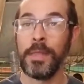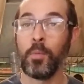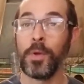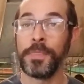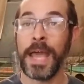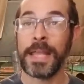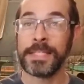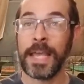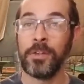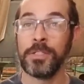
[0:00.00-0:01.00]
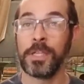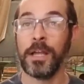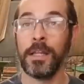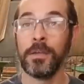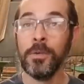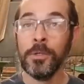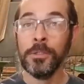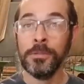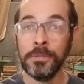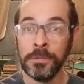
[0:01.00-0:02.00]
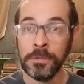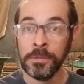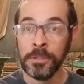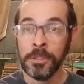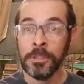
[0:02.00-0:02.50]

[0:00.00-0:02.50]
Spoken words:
And what that sounds is kind of like,